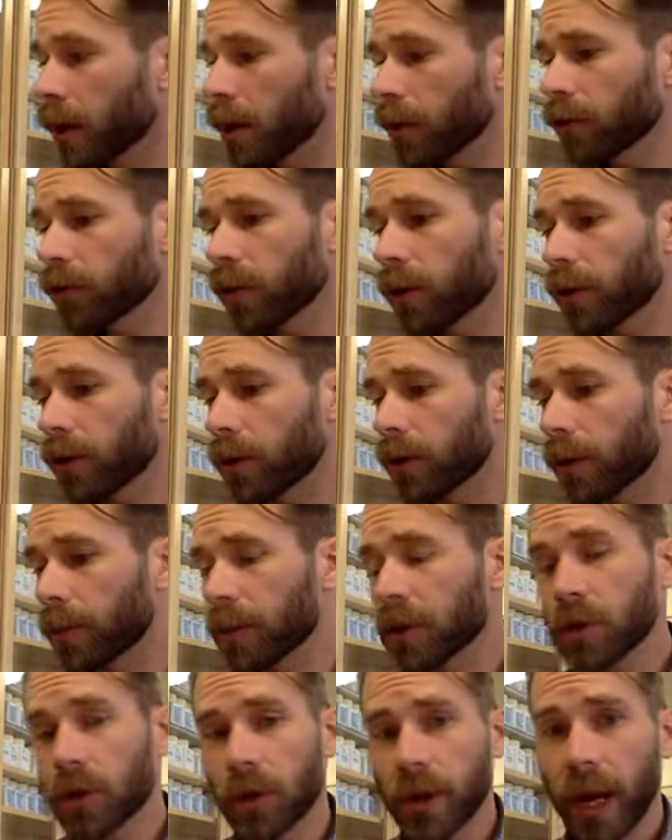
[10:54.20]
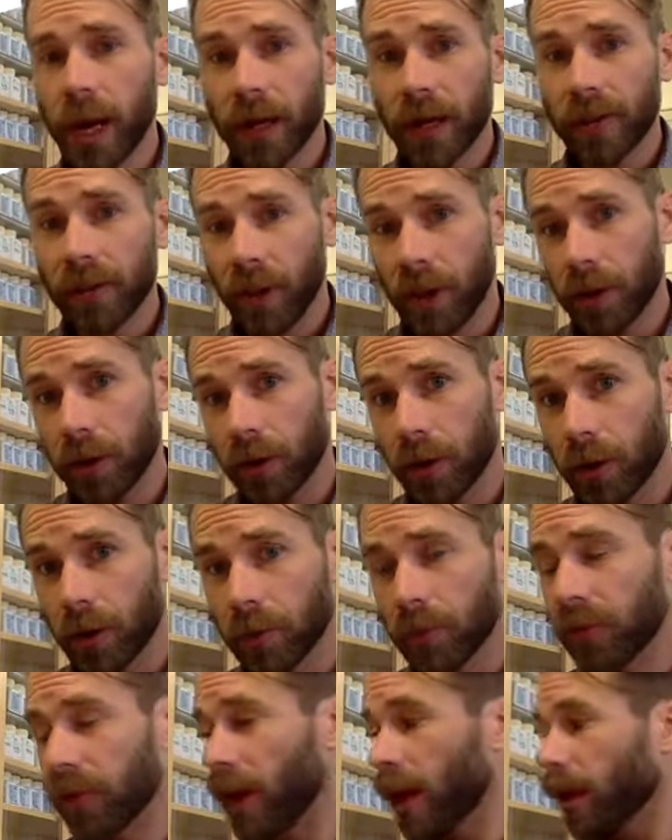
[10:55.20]
So let me show you how to take the
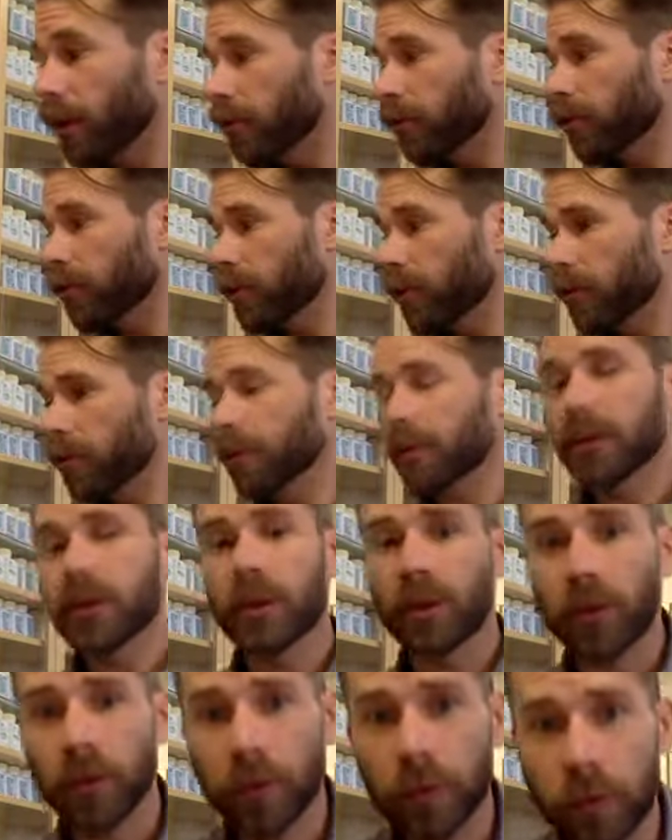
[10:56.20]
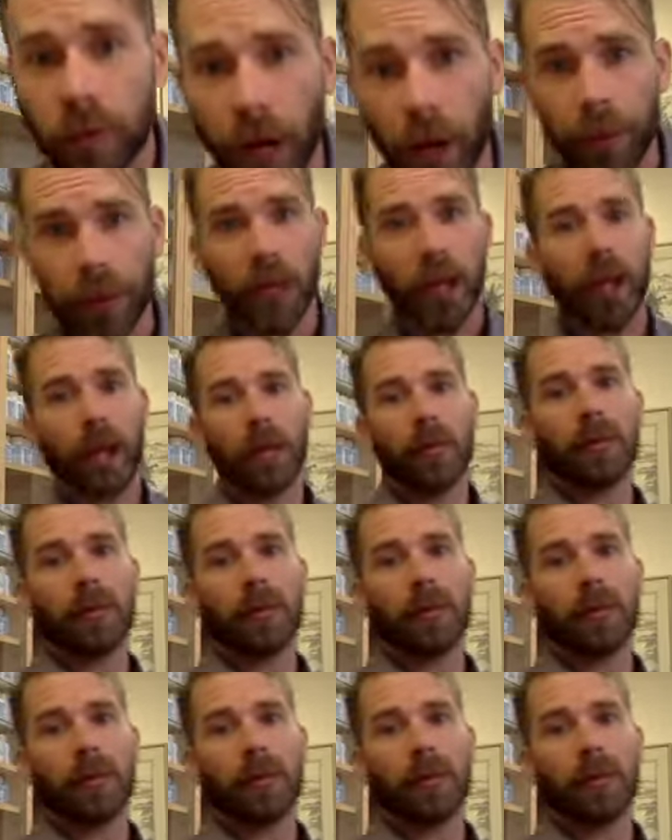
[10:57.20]
herbs next. So let me just grab a cup,